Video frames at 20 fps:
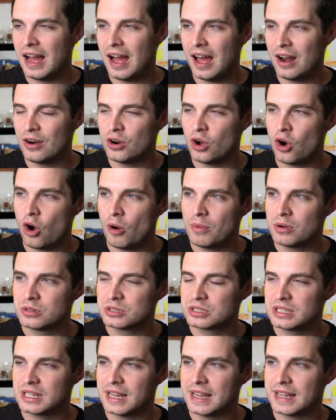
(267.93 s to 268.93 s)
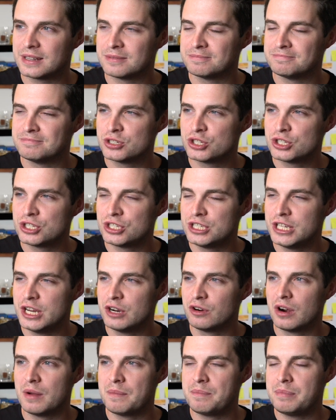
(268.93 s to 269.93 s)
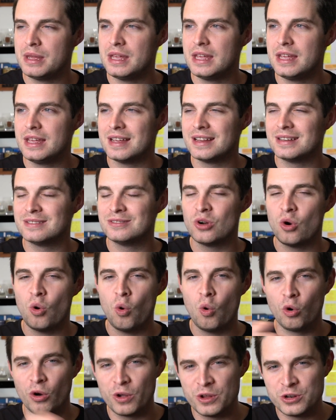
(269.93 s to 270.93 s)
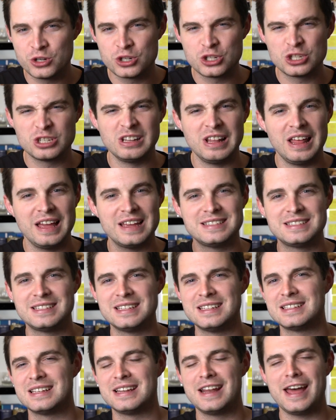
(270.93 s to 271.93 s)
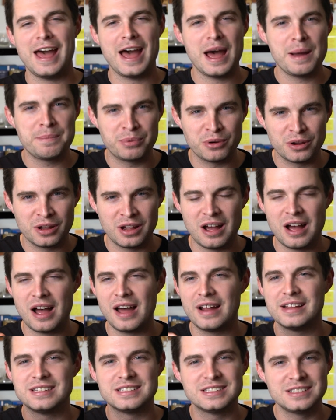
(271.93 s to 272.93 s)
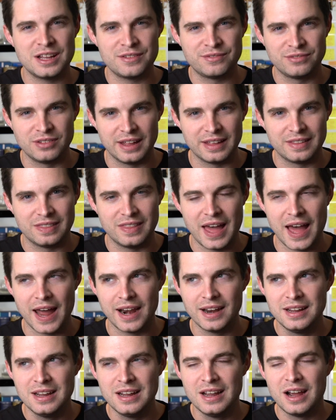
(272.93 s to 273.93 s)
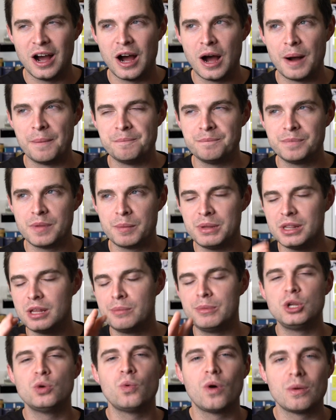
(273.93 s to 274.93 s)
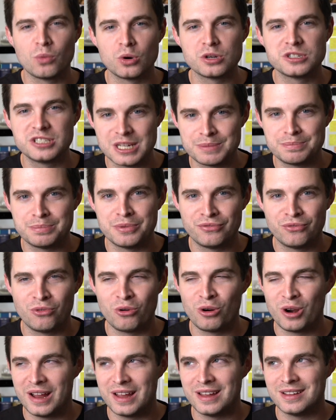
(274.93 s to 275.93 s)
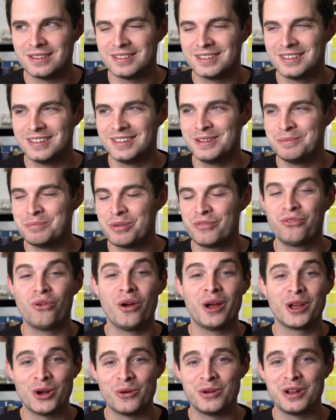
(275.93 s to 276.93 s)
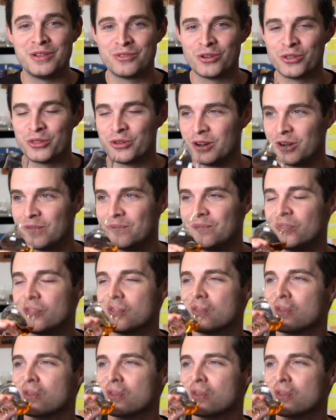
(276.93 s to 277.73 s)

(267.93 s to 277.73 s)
almost like syrupy orange slices and apricot and stuff like that. Let me do one more sip before I go any further here.